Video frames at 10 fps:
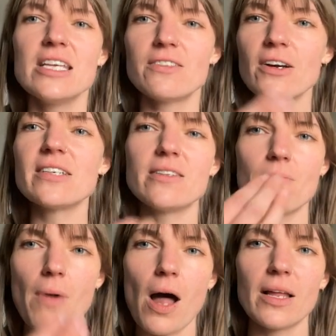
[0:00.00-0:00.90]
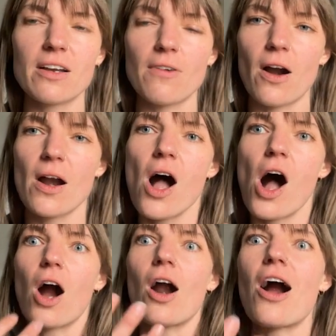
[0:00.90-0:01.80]
is very symbolic of our
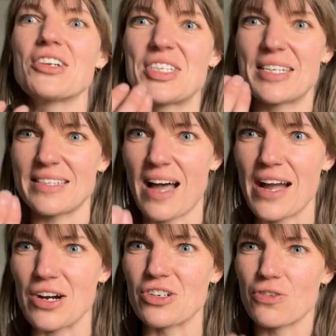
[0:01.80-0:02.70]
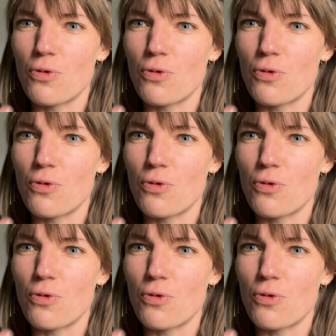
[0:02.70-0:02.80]
heart's desires,